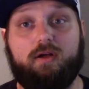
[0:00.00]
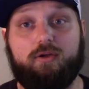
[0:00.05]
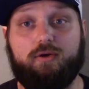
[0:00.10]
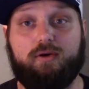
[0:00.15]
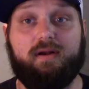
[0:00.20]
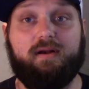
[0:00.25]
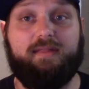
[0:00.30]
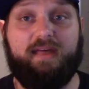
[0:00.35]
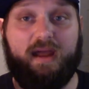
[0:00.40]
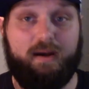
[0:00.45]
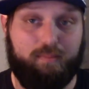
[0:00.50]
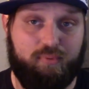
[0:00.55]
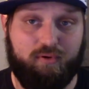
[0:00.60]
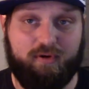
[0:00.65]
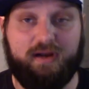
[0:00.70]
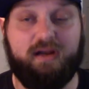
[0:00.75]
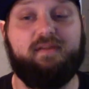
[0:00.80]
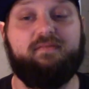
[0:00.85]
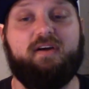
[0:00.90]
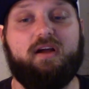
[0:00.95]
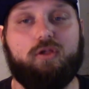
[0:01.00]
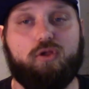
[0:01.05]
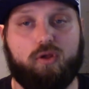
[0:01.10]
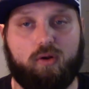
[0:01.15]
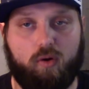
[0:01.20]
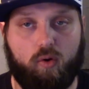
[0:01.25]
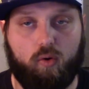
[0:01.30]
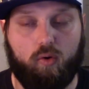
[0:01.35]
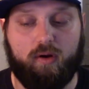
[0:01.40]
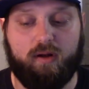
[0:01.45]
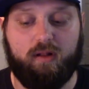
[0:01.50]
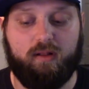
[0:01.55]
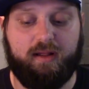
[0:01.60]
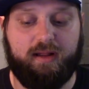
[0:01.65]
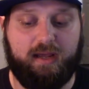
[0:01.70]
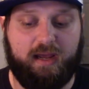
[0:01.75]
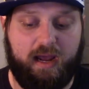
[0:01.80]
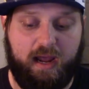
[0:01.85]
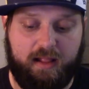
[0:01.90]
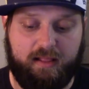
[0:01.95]
You can then put conventional oil
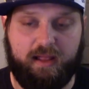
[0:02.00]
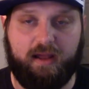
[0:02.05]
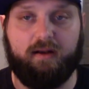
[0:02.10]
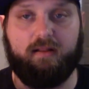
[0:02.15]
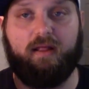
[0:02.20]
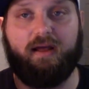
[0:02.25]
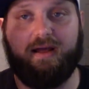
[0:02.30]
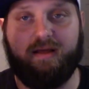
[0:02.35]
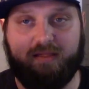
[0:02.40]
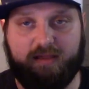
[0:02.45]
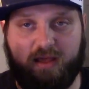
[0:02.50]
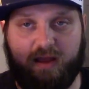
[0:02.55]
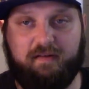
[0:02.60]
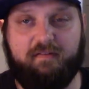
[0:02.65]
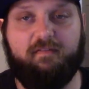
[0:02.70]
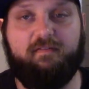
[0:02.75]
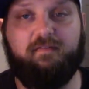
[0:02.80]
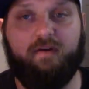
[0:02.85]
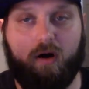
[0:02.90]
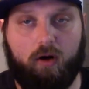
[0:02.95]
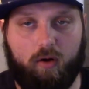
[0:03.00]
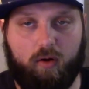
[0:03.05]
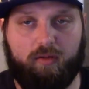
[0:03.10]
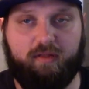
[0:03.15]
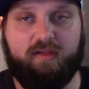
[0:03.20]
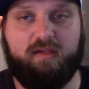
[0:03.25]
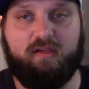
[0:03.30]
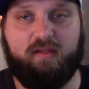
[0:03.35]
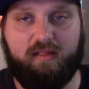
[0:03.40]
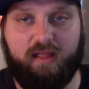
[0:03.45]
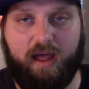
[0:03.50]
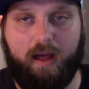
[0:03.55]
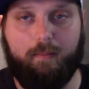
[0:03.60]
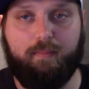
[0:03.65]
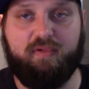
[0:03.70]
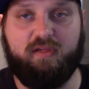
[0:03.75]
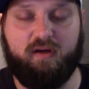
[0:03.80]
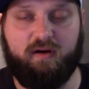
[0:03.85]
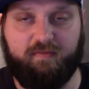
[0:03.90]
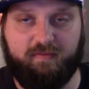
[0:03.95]
in it and then, like I said, follow the
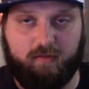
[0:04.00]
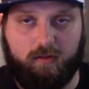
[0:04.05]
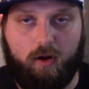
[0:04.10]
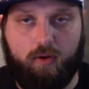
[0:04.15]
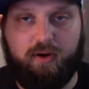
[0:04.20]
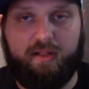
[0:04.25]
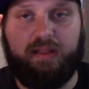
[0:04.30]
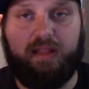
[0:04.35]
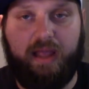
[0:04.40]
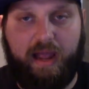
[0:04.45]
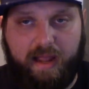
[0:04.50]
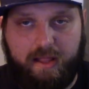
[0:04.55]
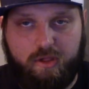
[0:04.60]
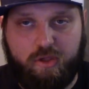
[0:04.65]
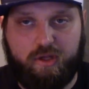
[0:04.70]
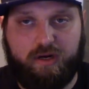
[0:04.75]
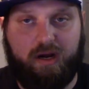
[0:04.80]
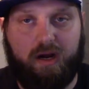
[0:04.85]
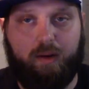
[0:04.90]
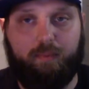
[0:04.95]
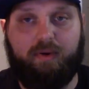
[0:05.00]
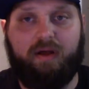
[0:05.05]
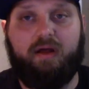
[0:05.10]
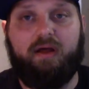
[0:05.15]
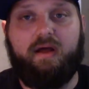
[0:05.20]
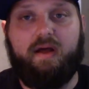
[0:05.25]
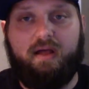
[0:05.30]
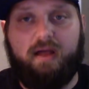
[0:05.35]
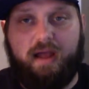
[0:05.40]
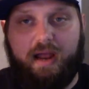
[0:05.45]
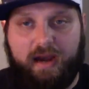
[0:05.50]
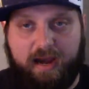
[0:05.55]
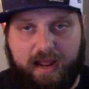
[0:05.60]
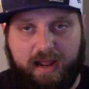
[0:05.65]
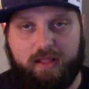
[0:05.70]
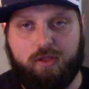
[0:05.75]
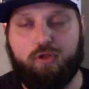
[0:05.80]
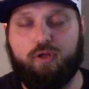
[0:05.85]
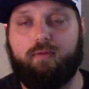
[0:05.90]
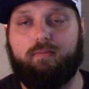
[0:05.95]
steps of loading the engine up and
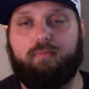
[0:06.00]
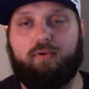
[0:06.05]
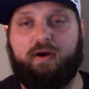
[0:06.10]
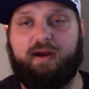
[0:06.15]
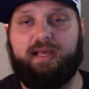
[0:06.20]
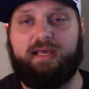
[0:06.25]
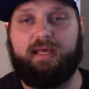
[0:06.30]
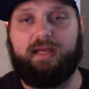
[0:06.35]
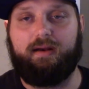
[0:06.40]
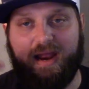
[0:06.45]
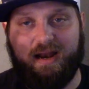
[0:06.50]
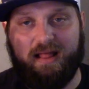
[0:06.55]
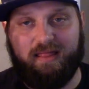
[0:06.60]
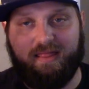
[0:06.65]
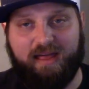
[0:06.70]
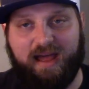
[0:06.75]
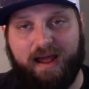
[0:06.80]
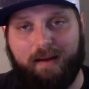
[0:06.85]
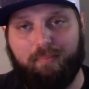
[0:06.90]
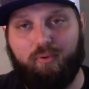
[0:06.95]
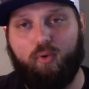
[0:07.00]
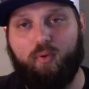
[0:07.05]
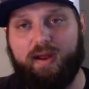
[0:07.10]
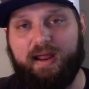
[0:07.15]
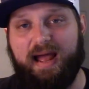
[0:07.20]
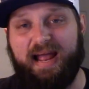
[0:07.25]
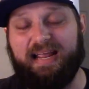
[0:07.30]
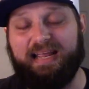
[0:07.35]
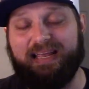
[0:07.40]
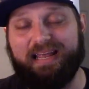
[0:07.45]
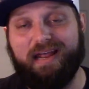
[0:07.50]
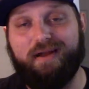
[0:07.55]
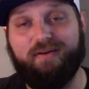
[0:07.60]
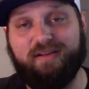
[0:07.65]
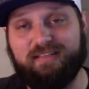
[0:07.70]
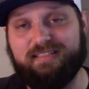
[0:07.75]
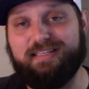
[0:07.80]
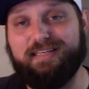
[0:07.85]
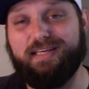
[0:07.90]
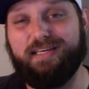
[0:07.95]
engine braking. And at that point, I
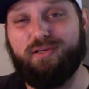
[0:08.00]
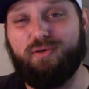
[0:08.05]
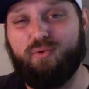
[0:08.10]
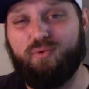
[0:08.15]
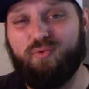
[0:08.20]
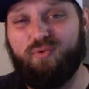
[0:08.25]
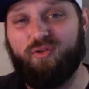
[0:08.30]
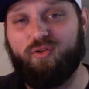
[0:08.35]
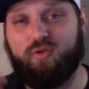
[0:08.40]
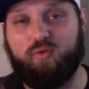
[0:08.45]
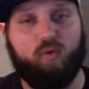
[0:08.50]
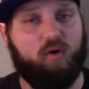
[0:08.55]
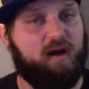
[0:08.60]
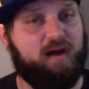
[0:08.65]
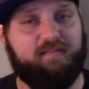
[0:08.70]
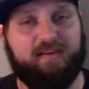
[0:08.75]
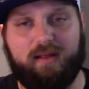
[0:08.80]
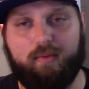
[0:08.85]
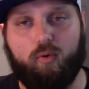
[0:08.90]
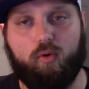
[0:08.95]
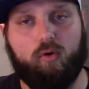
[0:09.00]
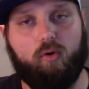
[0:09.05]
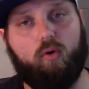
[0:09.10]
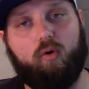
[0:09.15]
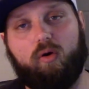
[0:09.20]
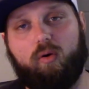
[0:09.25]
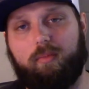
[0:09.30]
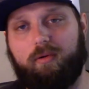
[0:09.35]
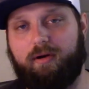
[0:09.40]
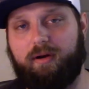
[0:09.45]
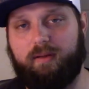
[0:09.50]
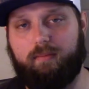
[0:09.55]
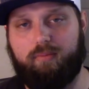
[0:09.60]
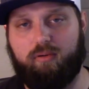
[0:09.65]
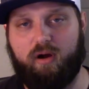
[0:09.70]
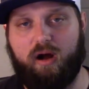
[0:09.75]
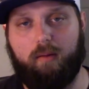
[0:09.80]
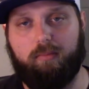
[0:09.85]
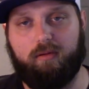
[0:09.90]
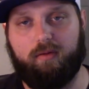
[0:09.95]
guarantee you, you won't have any more oil burning
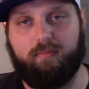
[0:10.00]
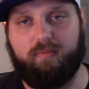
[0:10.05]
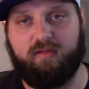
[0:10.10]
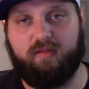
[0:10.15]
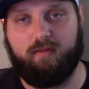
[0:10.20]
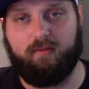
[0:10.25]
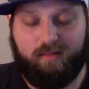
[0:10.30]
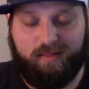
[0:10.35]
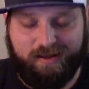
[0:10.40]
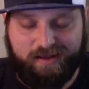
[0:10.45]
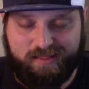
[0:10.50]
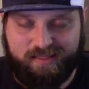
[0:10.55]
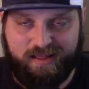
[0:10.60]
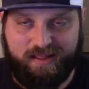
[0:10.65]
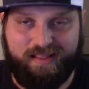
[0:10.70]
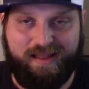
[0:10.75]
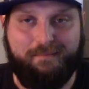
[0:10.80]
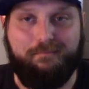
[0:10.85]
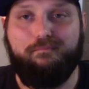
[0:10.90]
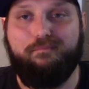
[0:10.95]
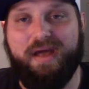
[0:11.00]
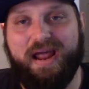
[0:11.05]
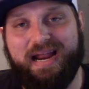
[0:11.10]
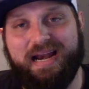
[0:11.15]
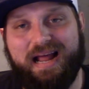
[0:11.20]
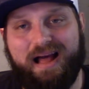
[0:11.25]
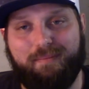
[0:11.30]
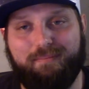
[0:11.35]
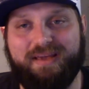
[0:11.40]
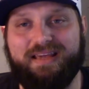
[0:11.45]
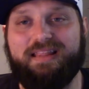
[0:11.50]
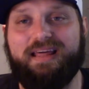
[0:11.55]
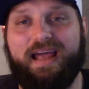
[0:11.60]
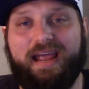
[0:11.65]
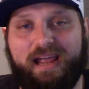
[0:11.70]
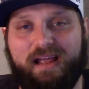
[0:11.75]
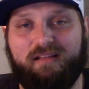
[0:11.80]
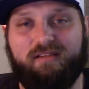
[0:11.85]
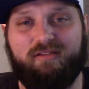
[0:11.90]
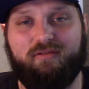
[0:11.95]
problems. Like I said, that may not be the
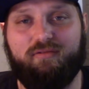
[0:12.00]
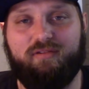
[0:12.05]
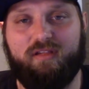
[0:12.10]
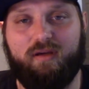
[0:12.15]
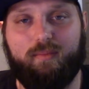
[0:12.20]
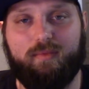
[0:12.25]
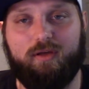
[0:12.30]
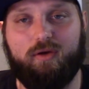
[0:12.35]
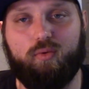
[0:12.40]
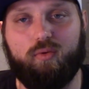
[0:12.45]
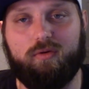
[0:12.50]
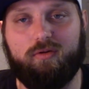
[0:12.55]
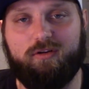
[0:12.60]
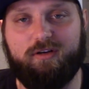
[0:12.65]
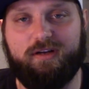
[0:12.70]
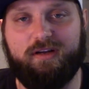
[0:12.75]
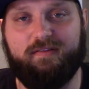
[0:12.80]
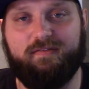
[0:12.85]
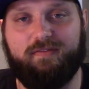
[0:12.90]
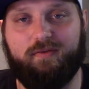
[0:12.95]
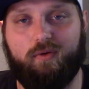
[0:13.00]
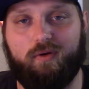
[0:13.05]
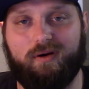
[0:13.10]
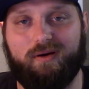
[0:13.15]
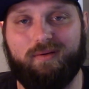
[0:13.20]
answer some of you were looking for,